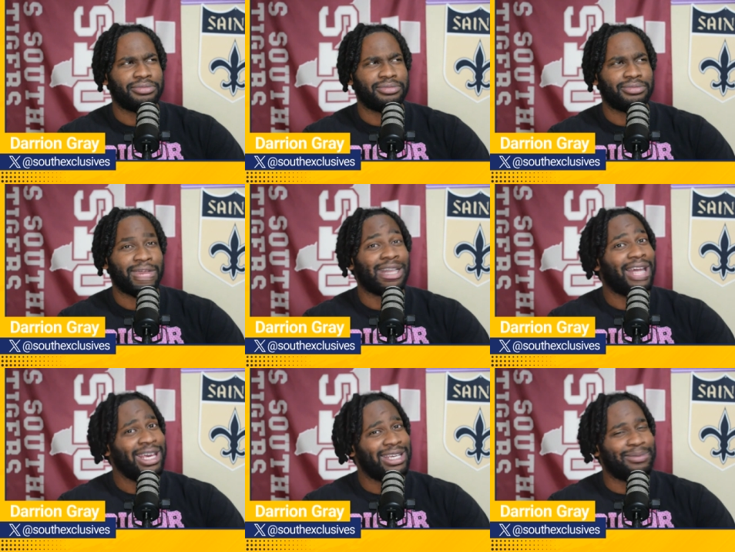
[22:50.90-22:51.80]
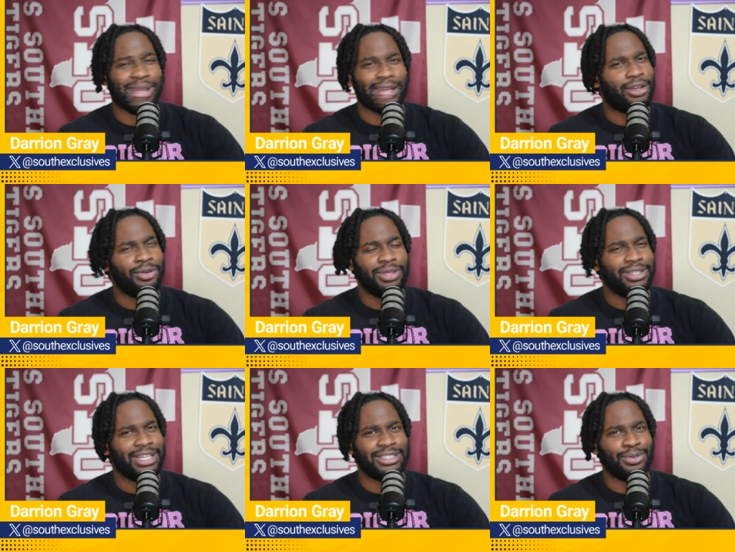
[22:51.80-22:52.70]
I like it, but I don't think
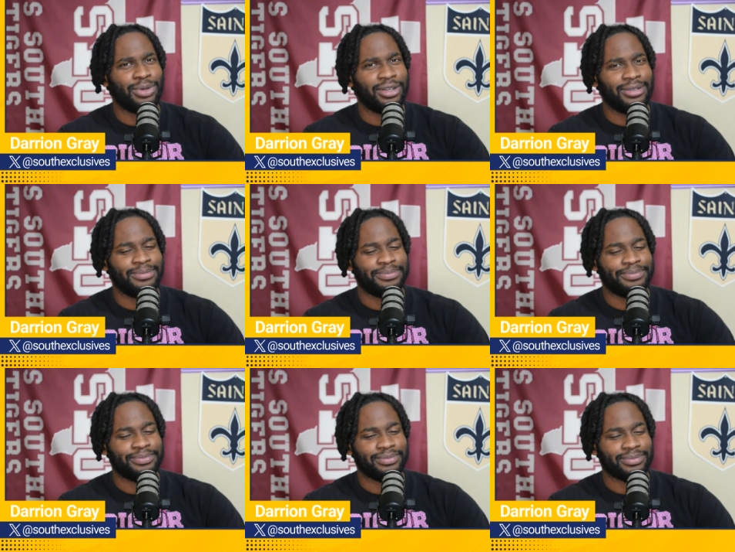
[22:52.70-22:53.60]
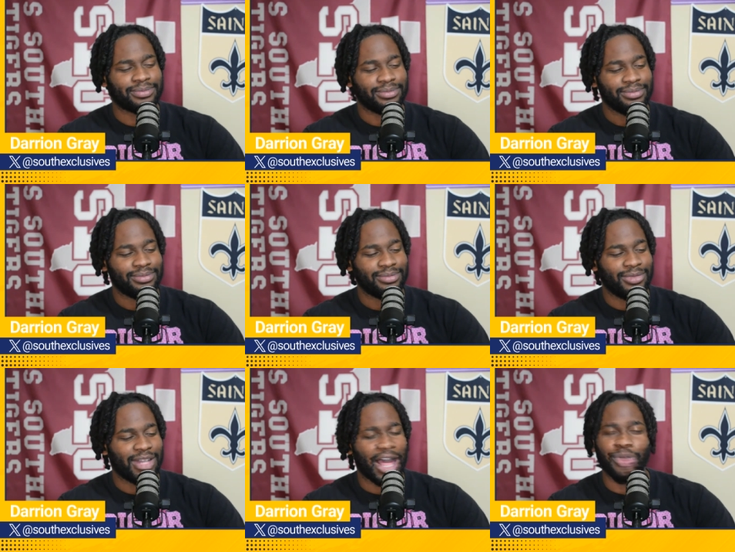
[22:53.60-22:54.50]
that's a word.
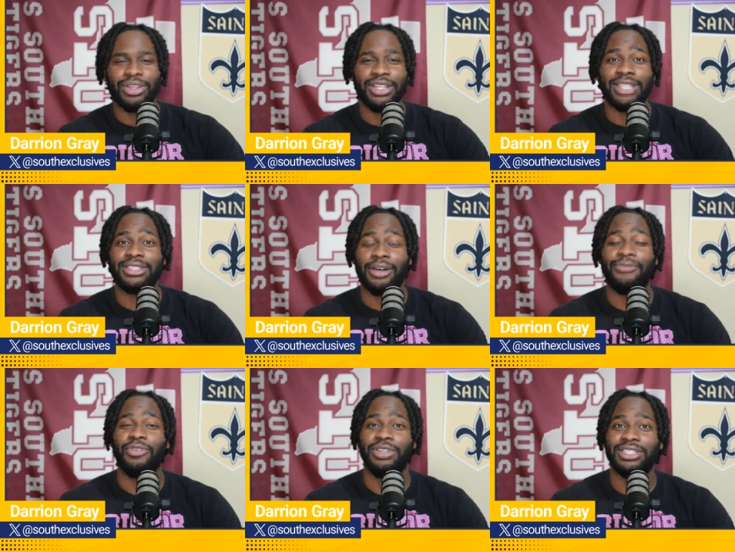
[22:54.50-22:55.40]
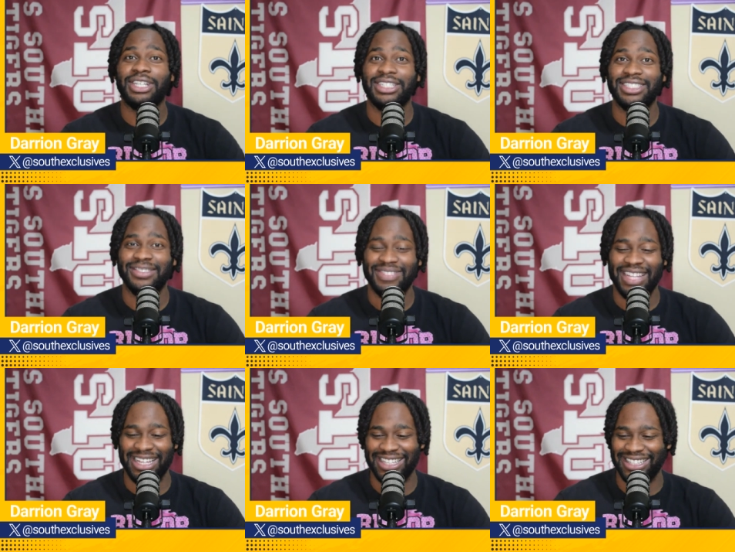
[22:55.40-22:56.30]
I don't think that's up for discussion.
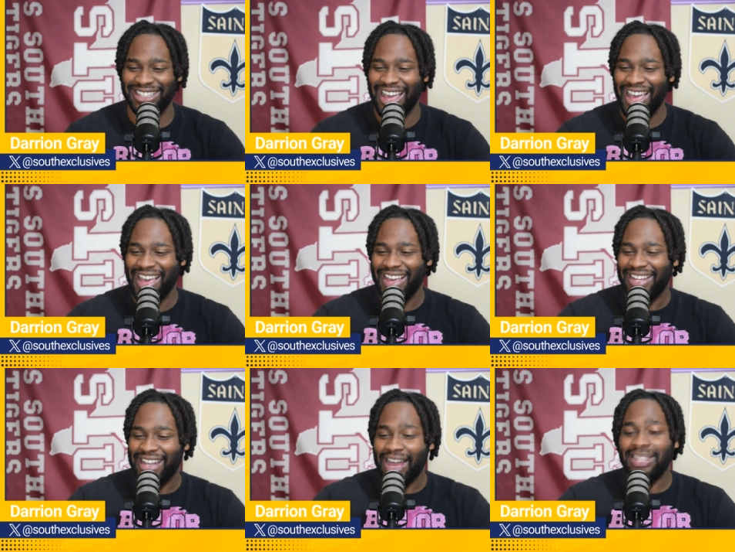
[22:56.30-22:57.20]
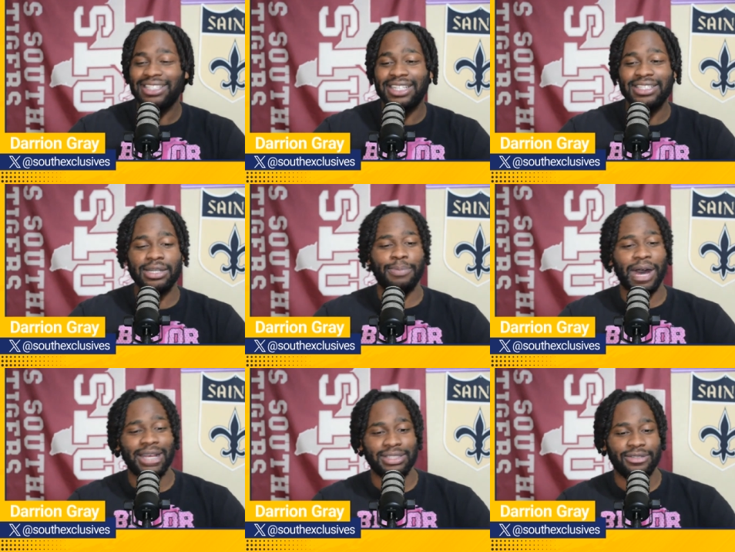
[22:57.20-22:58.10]
Now let's get into the
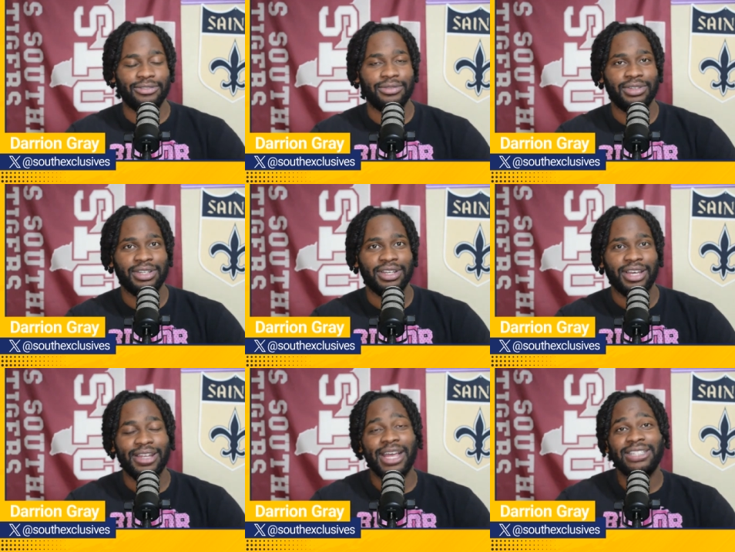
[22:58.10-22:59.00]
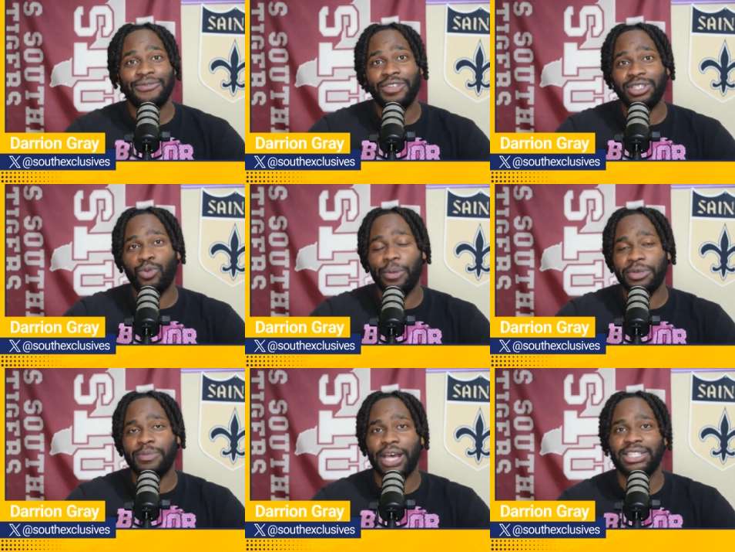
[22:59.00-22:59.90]
positive. And that's Fisk women's
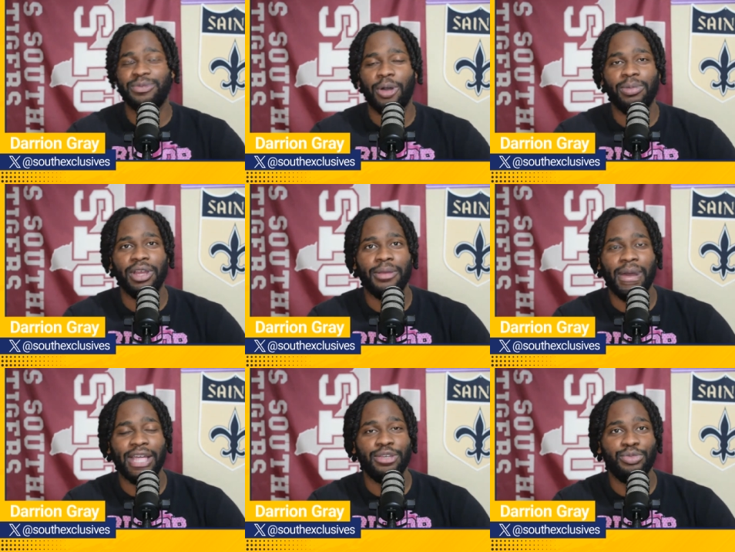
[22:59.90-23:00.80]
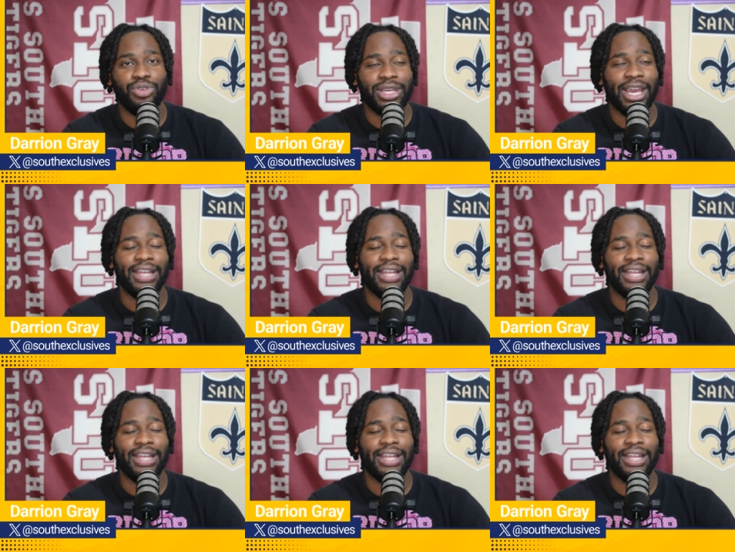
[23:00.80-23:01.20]
basketball player Maya Buchanan.